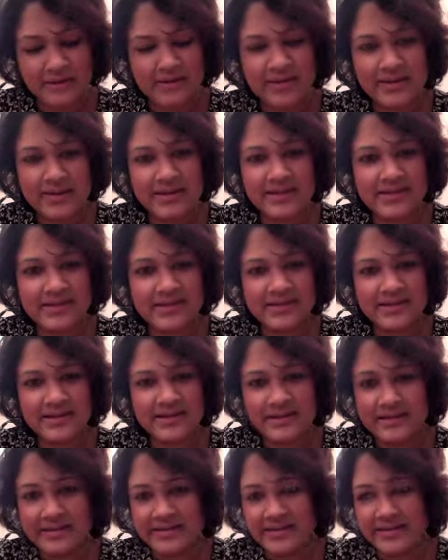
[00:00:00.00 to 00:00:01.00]
There's this
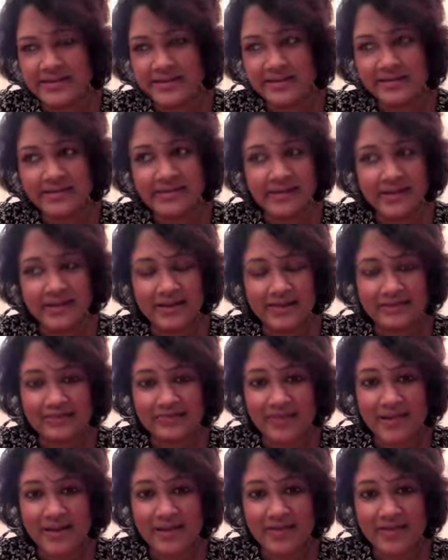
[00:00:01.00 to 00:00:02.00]
idea that
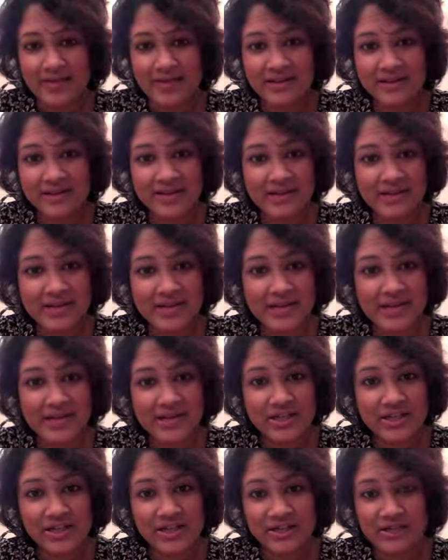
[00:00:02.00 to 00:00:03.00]
having an
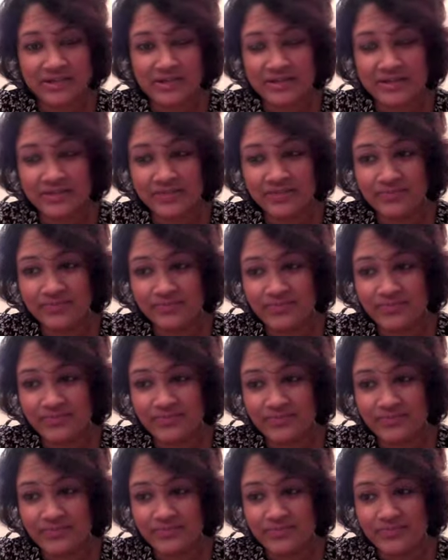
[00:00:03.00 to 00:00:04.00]
education,
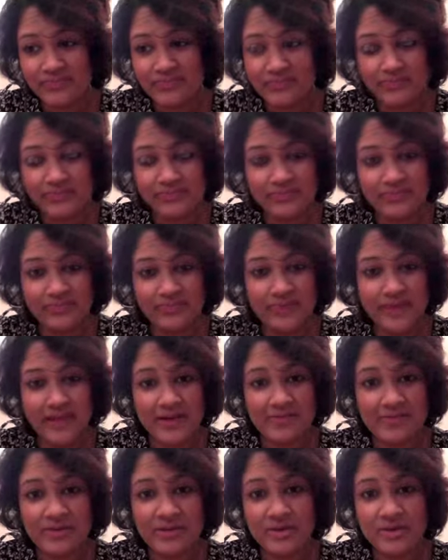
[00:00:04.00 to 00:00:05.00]

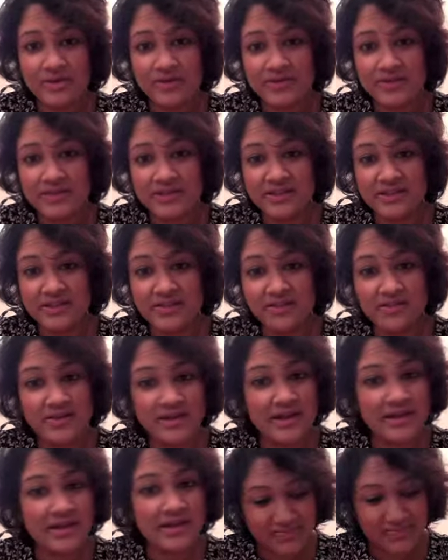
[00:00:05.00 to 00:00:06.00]
having a university
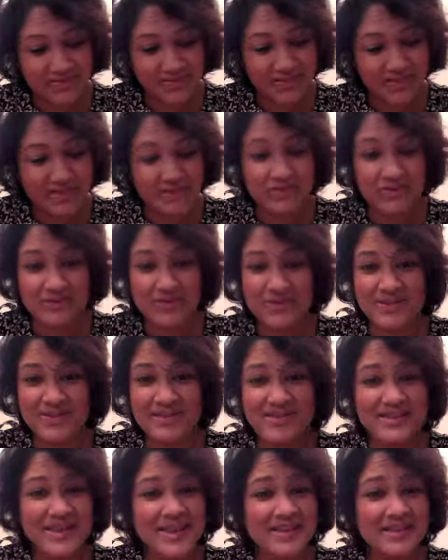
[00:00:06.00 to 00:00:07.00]
degree gives you
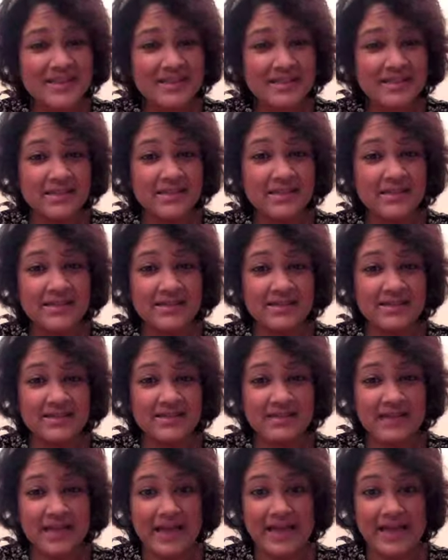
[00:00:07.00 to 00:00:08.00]
status,